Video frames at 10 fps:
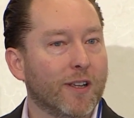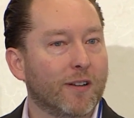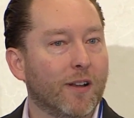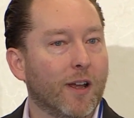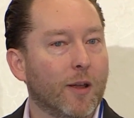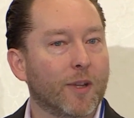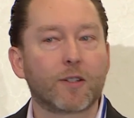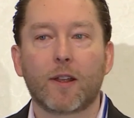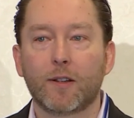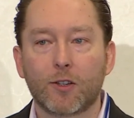and I'm
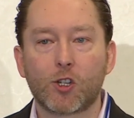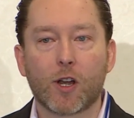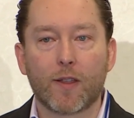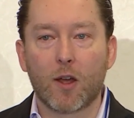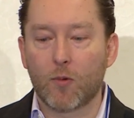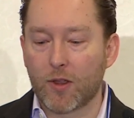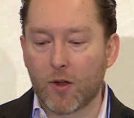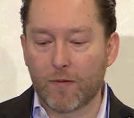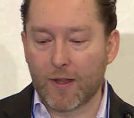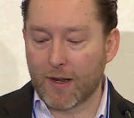excited to share that with
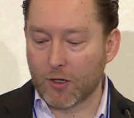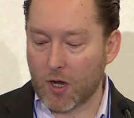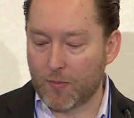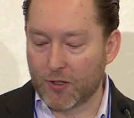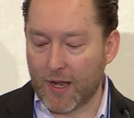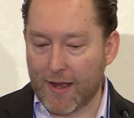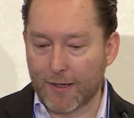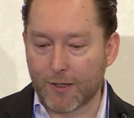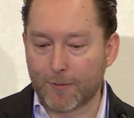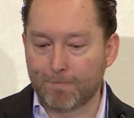you over the next couple
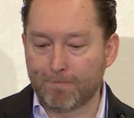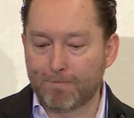days.